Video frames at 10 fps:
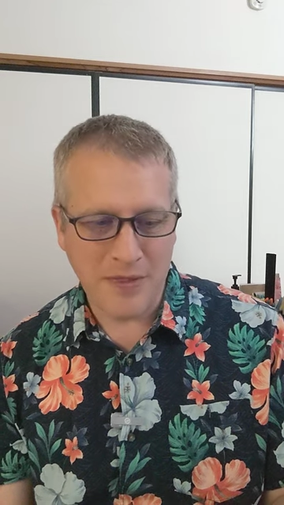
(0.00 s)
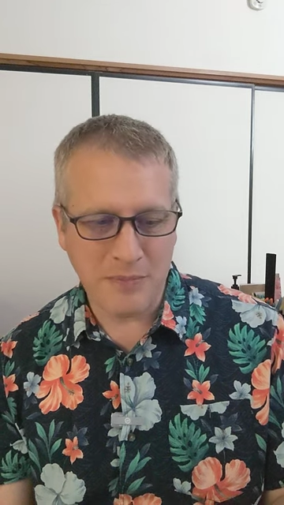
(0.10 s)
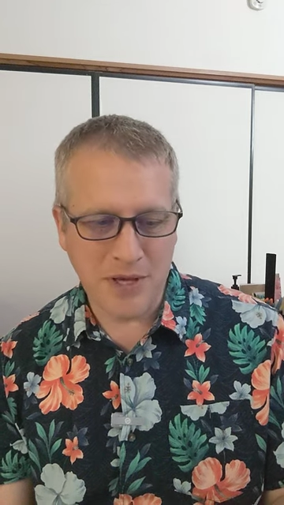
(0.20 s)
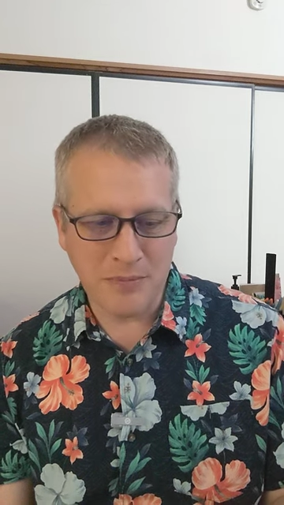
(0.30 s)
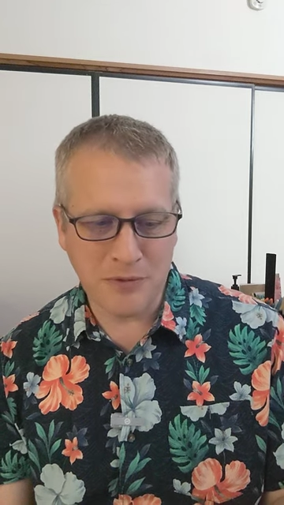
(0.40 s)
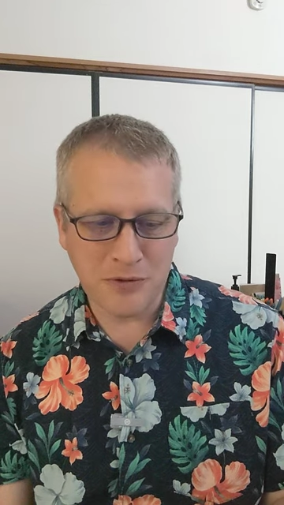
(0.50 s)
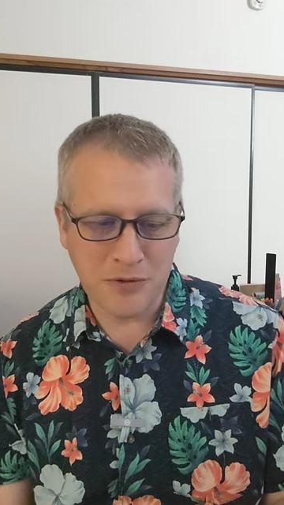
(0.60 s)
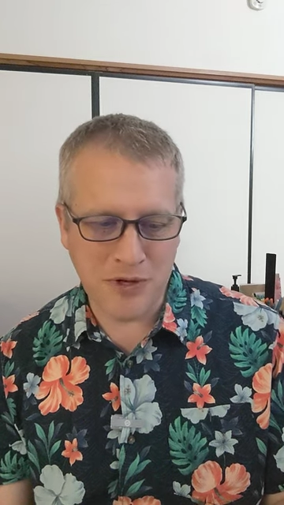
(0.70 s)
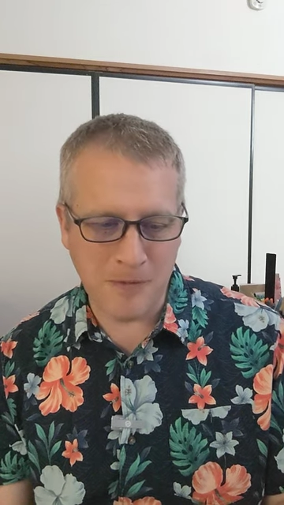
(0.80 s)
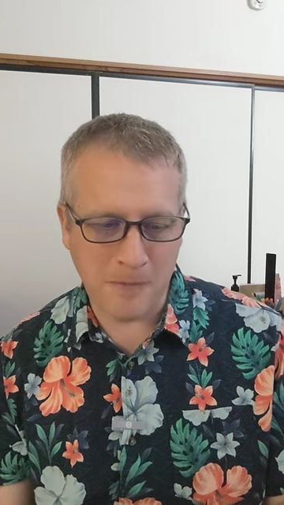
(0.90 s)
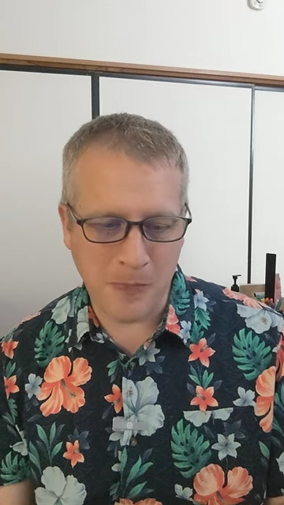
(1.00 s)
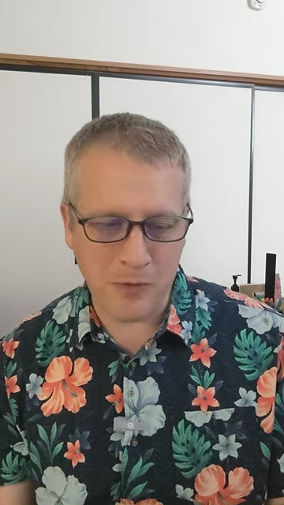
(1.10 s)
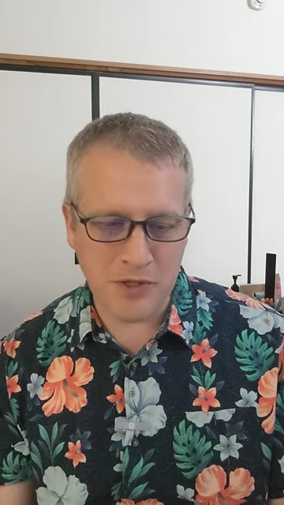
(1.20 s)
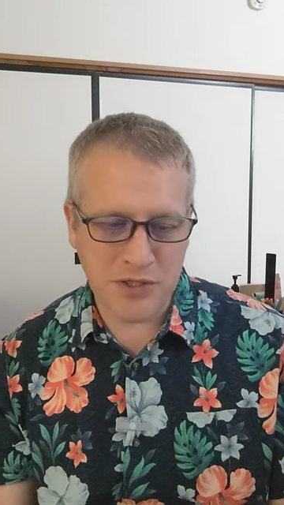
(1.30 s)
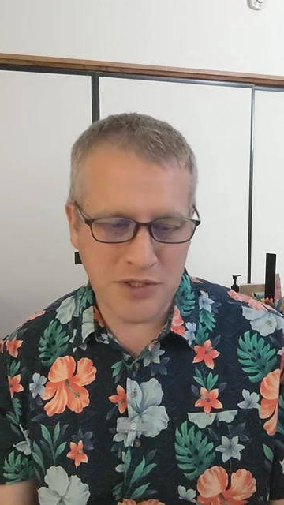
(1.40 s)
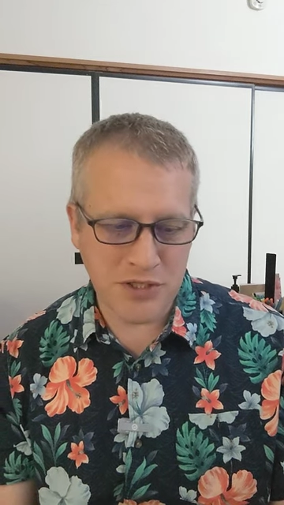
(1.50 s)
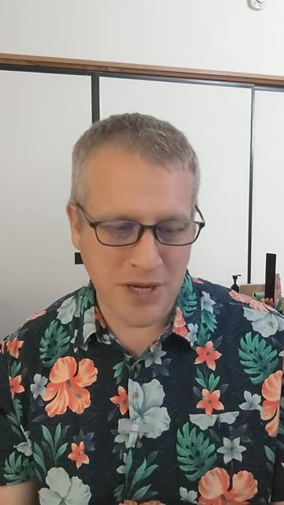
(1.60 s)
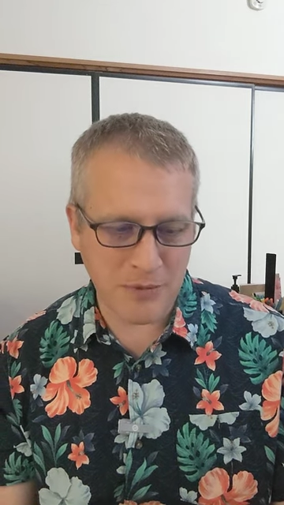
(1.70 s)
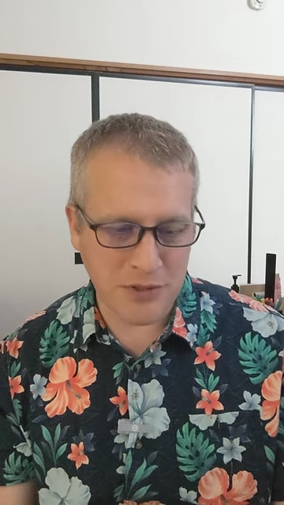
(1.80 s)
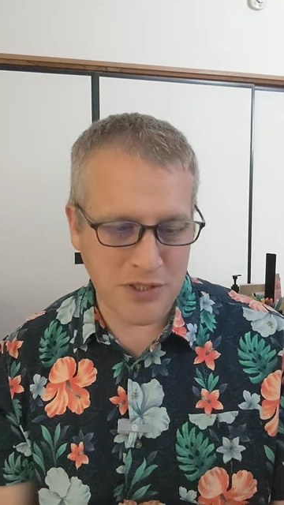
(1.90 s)
the people to him with his
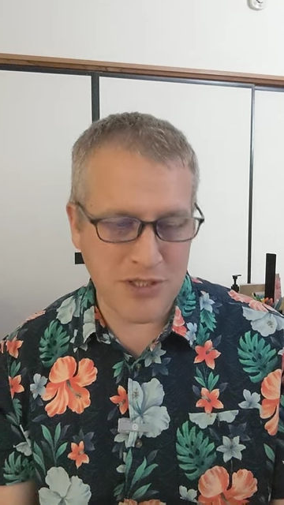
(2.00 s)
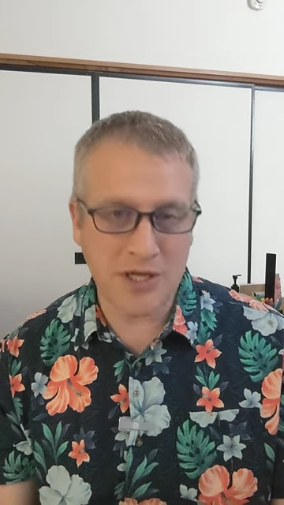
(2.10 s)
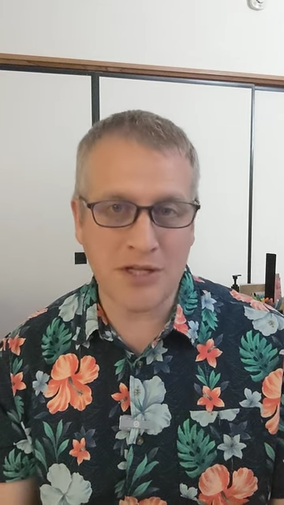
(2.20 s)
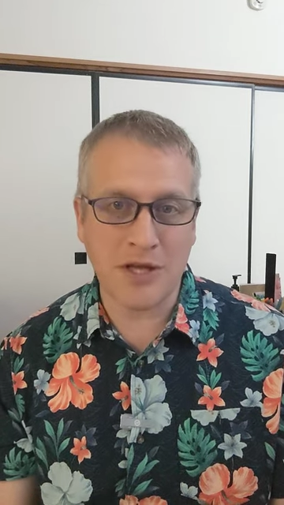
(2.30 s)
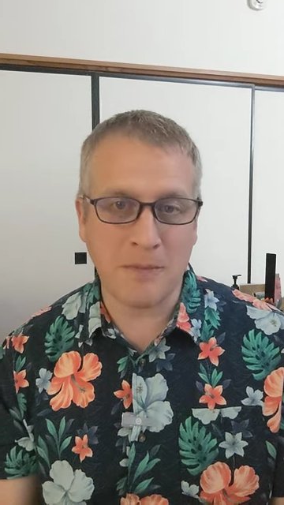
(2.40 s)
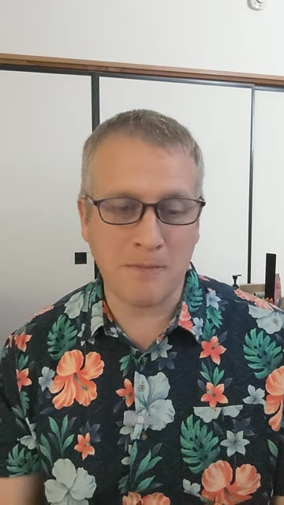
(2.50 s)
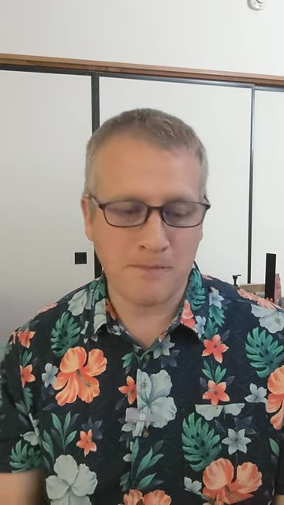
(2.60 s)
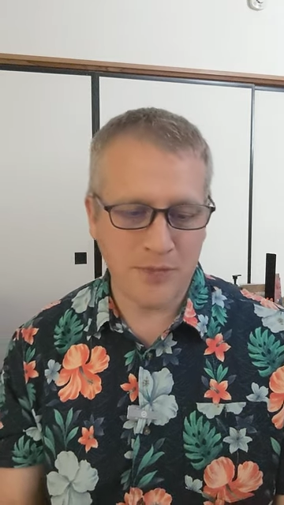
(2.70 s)
disciples, he said to them,